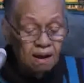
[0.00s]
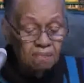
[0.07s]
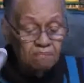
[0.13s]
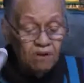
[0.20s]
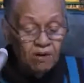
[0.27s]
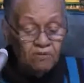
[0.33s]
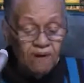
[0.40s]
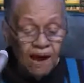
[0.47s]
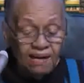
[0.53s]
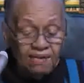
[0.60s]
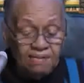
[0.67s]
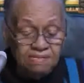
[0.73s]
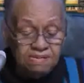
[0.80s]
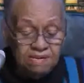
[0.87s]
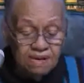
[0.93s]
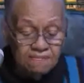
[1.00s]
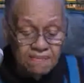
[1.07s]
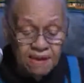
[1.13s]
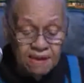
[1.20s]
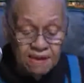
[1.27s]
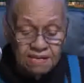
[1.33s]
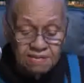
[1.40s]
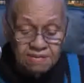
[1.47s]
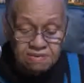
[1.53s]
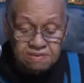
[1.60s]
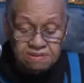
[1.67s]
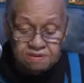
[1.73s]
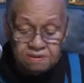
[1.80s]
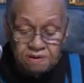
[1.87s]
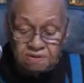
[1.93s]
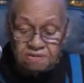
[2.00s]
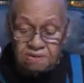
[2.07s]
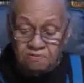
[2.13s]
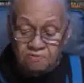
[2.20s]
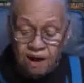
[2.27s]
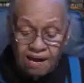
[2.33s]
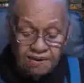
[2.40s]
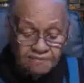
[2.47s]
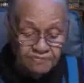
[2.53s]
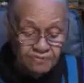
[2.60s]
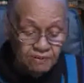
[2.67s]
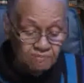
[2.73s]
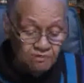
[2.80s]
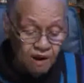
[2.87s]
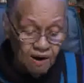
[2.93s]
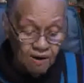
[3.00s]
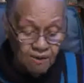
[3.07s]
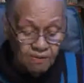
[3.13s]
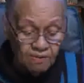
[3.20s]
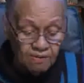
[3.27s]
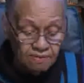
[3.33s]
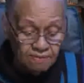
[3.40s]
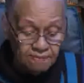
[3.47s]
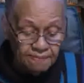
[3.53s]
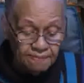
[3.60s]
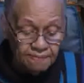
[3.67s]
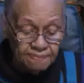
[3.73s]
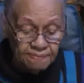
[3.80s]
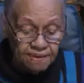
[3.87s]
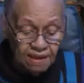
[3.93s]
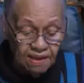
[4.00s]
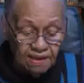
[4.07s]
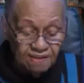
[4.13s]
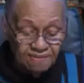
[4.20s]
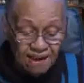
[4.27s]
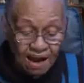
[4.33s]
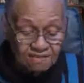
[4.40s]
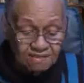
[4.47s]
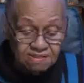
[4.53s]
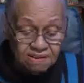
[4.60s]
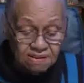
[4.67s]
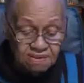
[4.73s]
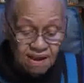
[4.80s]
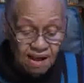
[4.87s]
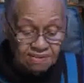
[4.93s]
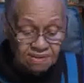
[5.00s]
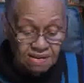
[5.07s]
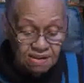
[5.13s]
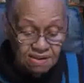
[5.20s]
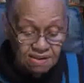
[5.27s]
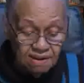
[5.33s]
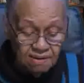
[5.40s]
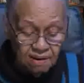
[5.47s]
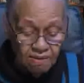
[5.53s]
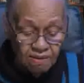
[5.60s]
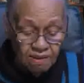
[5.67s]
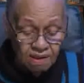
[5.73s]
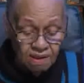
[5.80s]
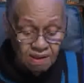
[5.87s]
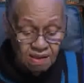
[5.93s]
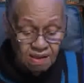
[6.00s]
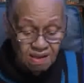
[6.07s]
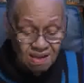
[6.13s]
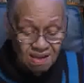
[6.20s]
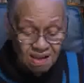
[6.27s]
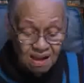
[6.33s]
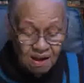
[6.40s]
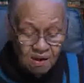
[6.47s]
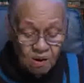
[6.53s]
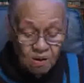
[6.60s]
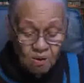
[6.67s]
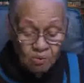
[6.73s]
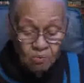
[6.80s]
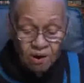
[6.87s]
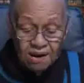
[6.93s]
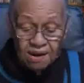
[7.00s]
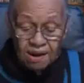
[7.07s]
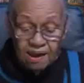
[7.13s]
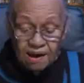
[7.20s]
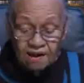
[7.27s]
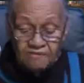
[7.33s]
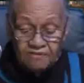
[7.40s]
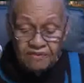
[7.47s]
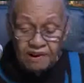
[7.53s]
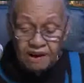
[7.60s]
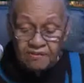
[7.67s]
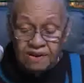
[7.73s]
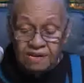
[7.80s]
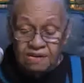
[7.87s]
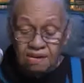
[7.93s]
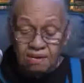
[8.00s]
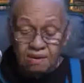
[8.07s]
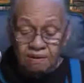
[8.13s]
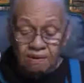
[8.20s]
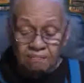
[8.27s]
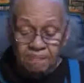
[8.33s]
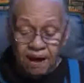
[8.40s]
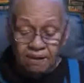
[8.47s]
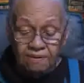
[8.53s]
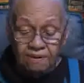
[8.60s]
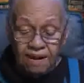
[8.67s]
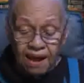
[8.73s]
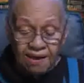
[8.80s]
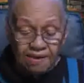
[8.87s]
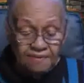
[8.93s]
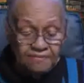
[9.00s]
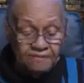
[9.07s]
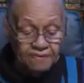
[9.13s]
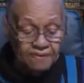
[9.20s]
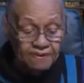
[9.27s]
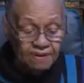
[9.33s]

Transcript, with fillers: Morality means choosing right from wrong. Thou shalt not kill. We care very little about life.